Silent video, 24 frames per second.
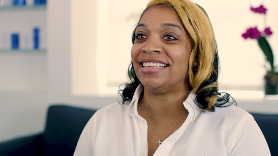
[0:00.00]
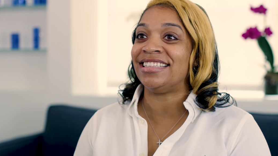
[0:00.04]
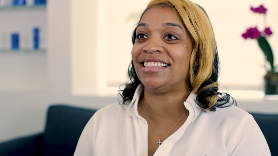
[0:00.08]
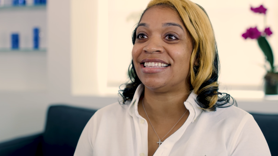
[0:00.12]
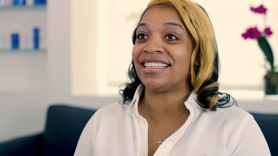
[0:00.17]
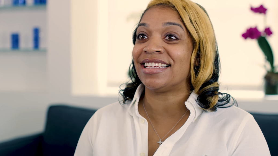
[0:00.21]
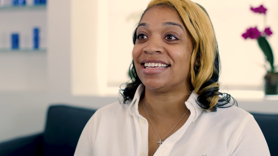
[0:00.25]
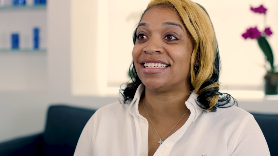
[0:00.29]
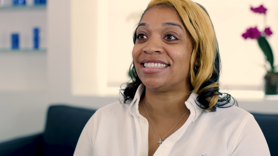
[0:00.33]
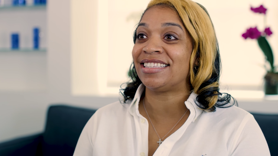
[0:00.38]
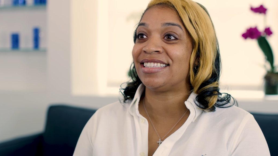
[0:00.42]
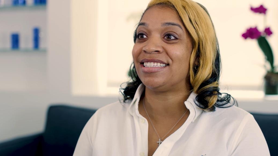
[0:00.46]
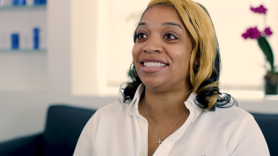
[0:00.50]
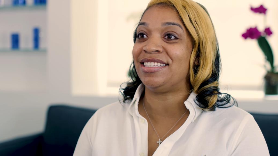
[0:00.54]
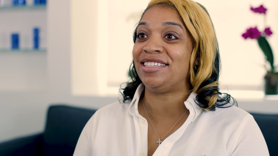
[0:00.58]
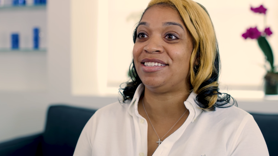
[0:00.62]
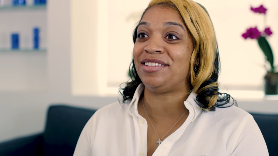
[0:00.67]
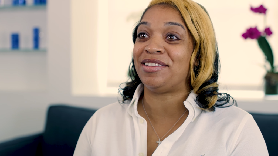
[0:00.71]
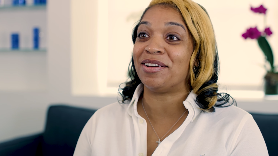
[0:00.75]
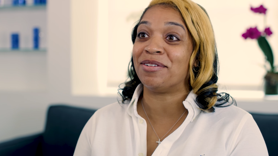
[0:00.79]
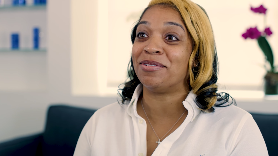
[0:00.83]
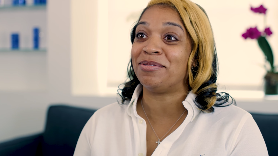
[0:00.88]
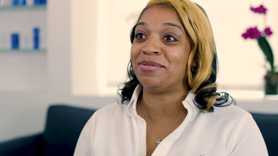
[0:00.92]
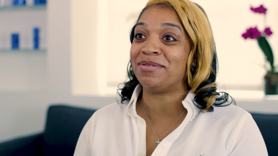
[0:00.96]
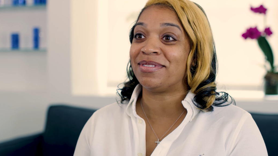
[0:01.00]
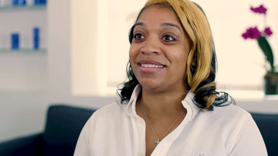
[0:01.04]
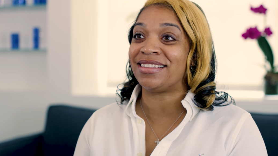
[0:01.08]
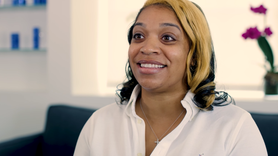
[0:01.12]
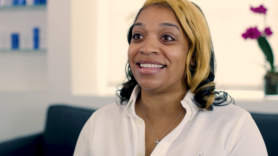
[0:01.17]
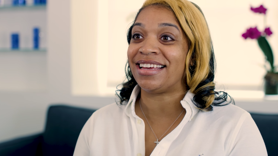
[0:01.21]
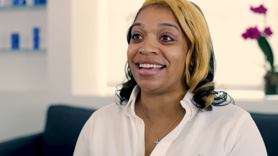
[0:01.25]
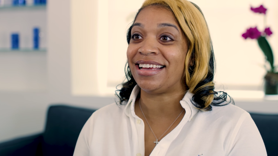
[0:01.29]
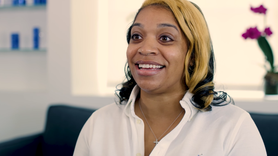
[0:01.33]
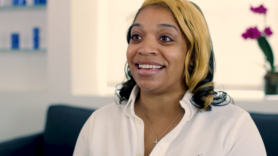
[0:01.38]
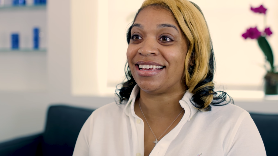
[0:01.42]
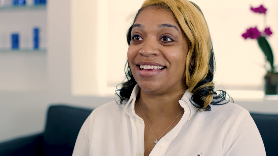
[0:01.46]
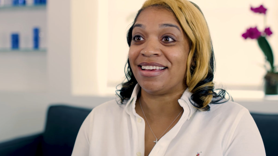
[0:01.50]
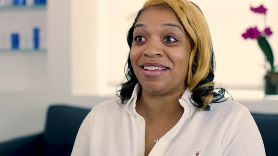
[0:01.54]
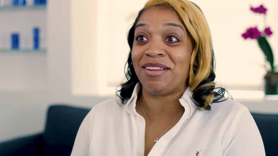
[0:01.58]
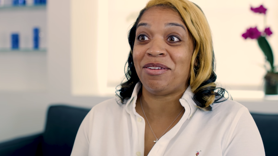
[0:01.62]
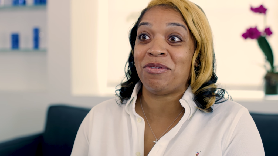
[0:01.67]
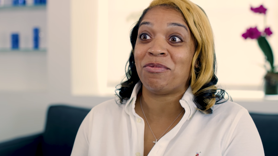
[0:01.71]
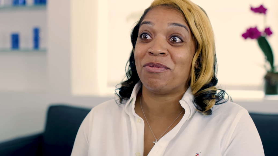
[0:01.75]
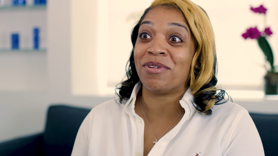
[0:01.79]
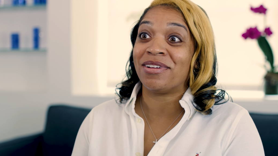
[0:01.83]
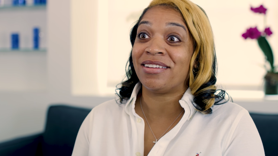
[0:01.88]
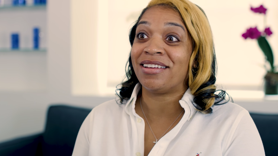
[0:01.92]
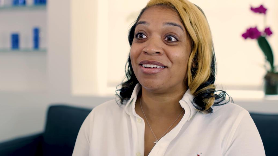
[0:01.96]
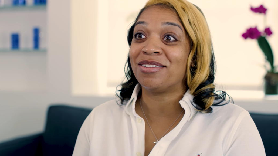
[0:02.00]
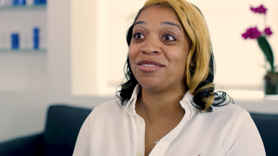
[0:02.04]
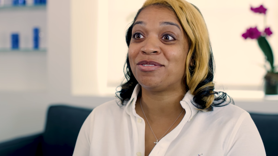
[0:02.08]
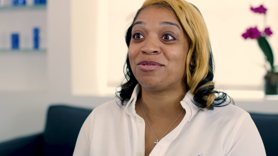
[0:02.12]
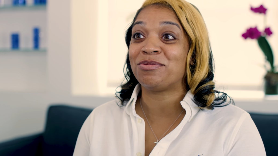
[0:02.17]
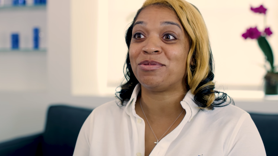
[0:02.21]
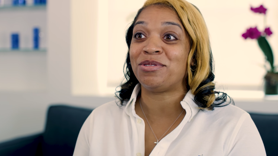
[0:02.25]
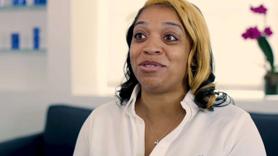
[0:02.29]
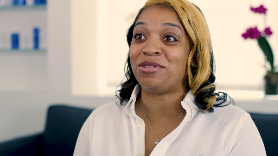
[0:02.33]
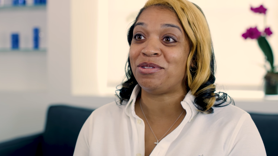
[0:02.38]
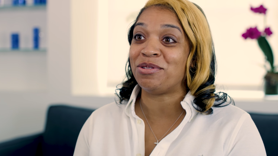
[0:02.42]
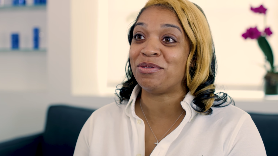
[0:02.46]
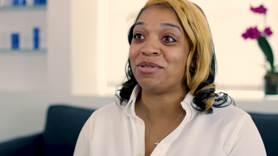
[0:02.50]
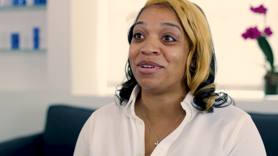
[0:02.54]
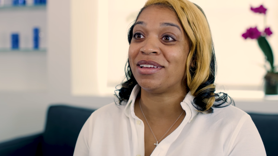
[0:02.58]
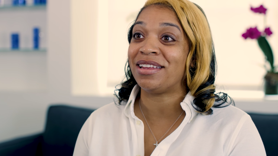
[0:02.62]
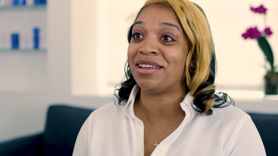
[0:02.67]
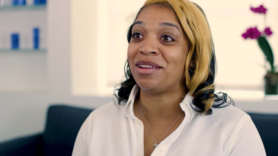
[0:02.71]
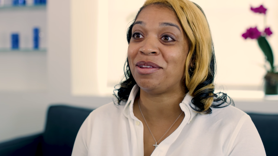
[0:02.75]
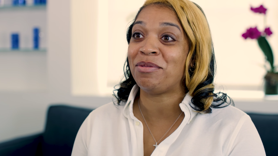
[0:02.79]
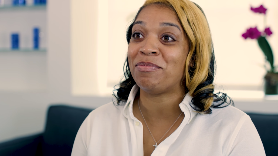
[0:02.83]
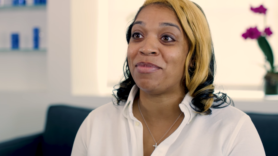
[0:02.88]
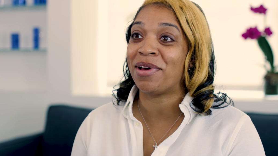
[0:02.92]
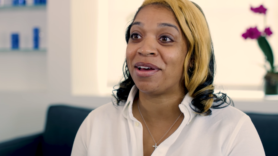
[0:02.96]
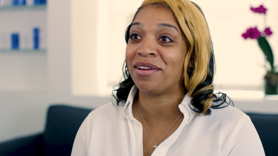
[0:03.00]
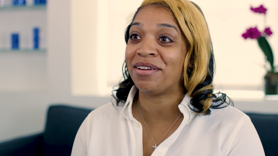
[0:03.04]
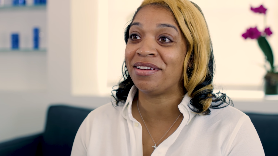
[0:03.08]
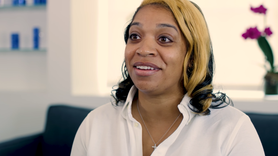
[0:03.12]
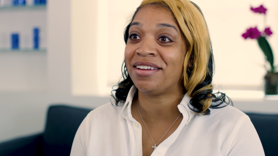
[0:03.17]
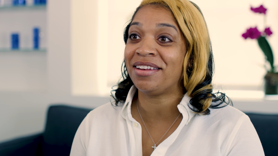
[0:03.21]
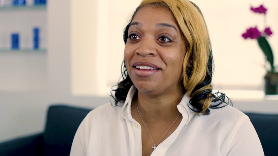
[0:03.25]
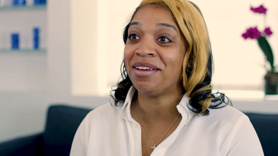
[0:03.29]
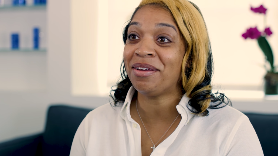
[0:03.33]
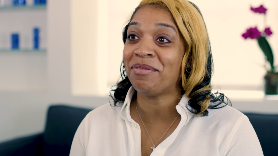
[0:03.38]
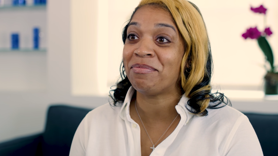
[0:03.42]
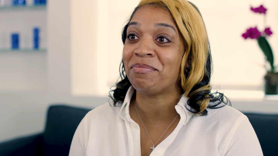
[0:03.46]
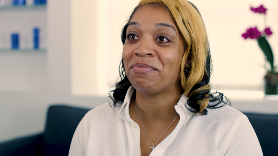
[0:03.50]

I just don't think anyone else would do it any better than